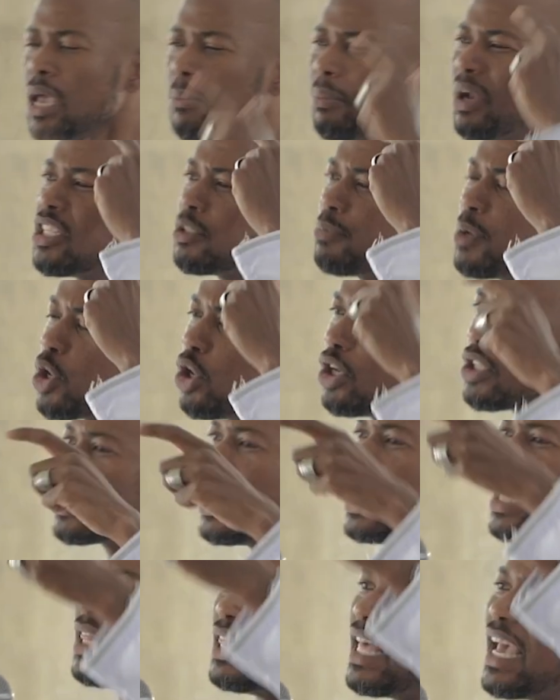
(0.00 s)
But it's because
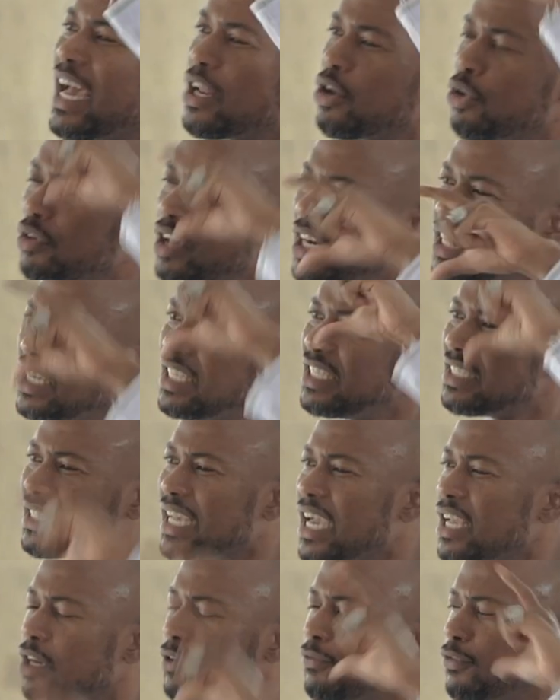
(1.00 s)
they had already
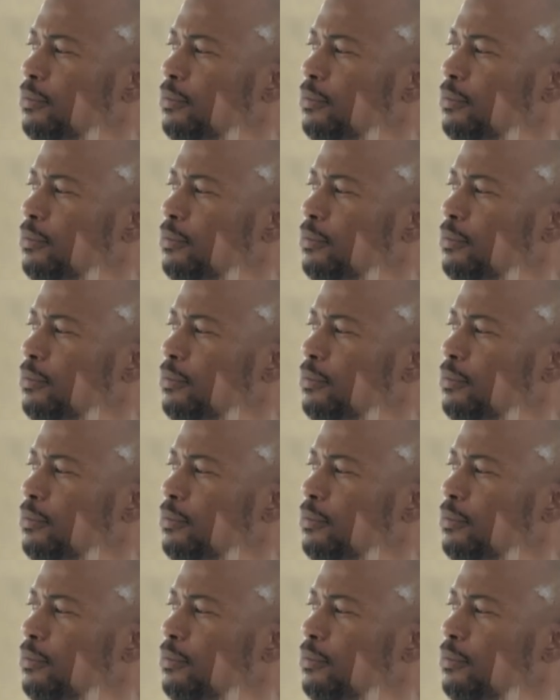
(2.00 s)
decided